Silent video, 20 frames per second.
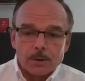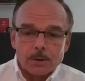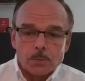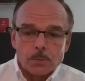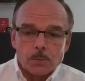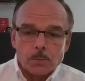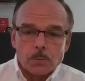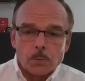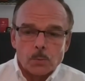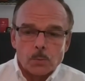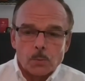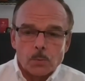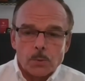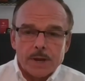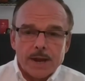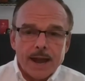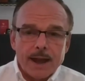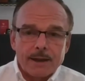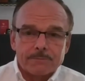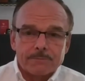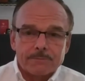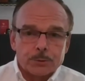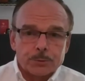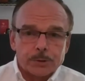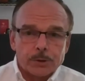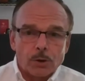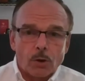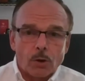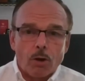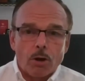we have virtually
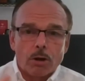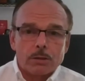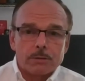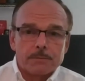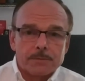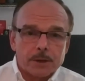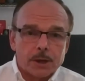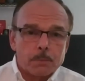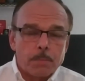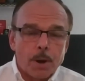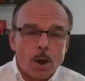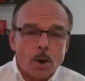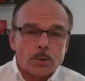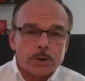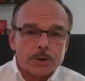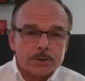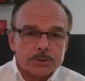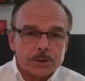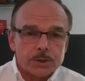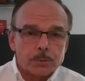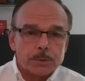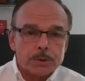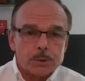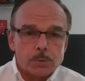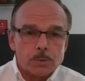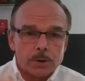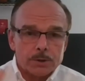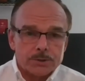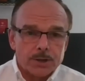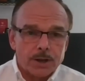all of the components that we do
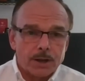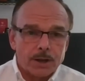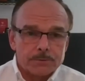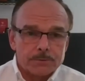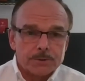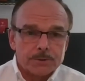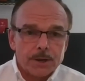ourselves